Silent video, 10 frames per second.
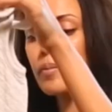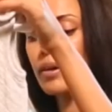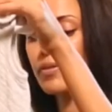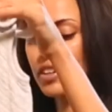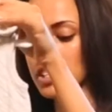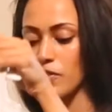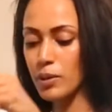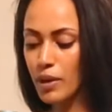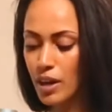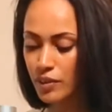home outfit. This
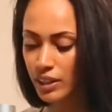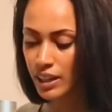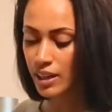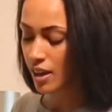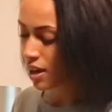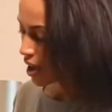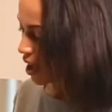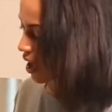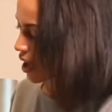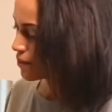fit perfectly.
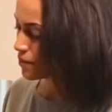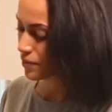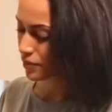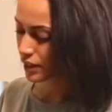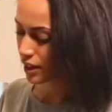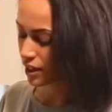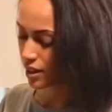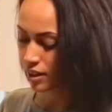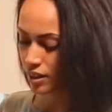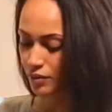And
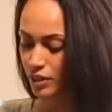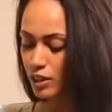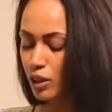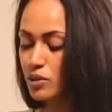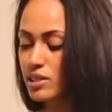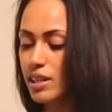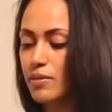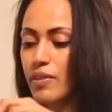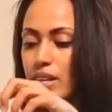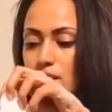another long
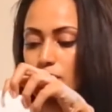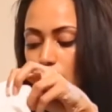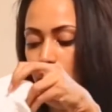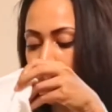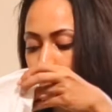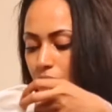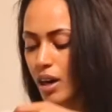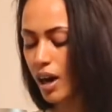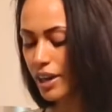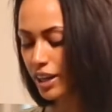sleeve vest for him.
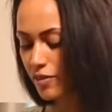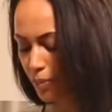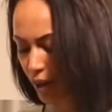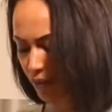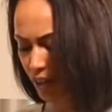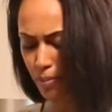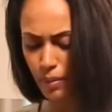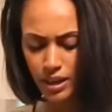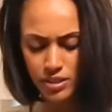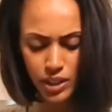I gave birth in
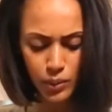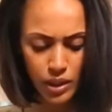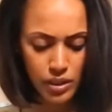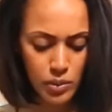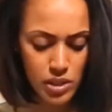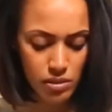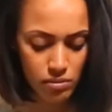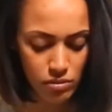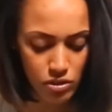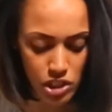May, so the weather was
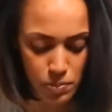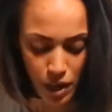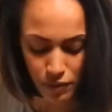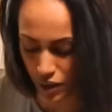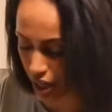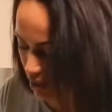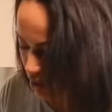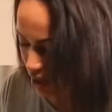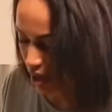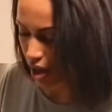just perfect.